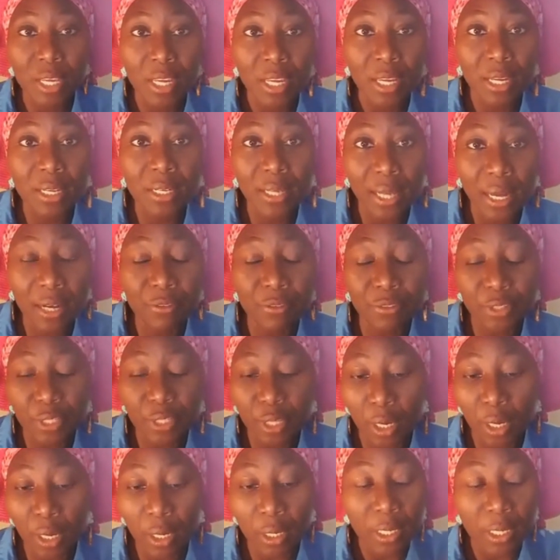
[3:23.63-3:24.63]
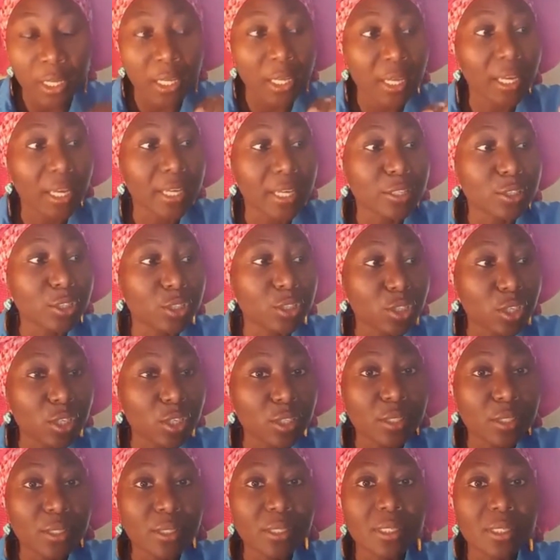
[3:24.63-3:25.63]
and Africa, in
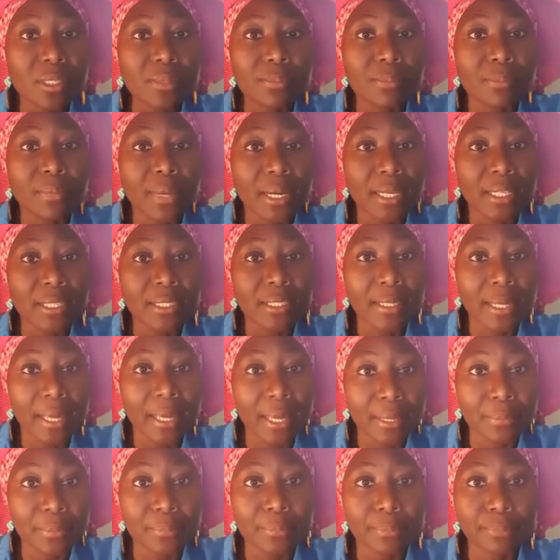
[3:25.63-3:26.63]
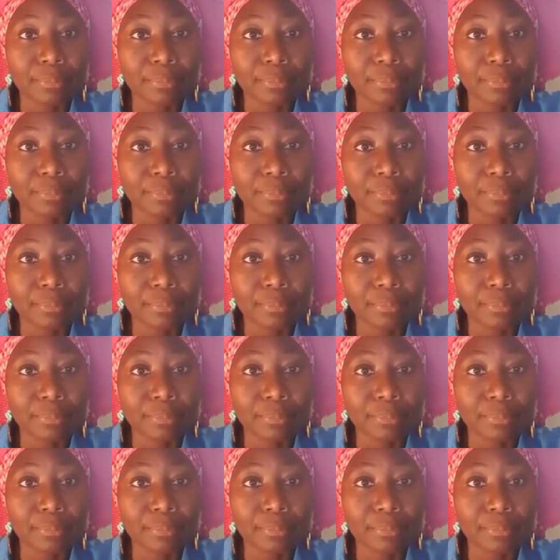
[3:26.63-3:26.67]
Jesus' mighty name.